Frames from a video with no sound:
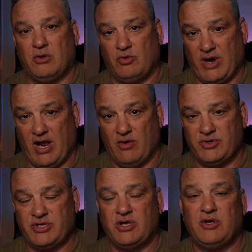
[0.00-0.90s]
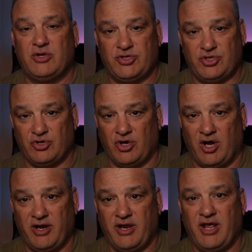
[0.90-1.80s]
ground, turn
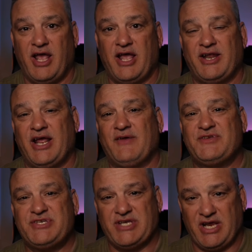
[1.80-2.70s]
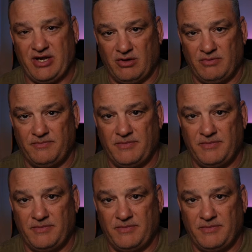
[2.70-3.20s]
on, and then I have signal.